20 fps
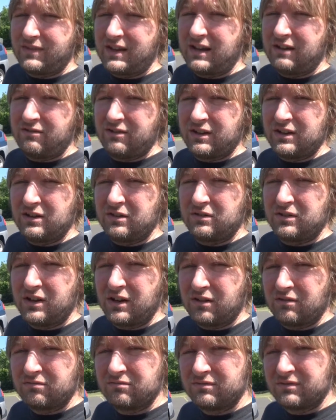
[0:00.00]
I really don't
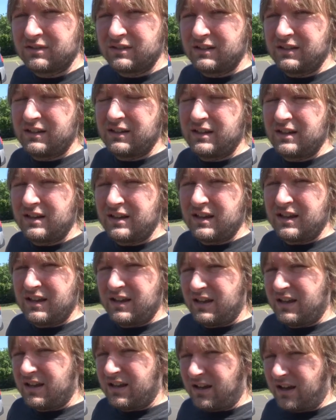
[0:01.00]
know.
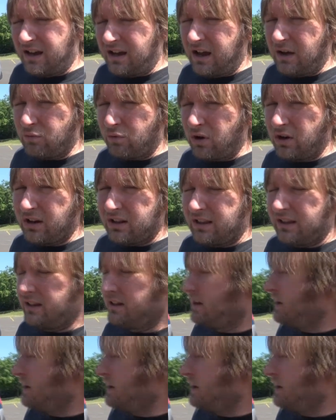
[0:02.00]
Ironically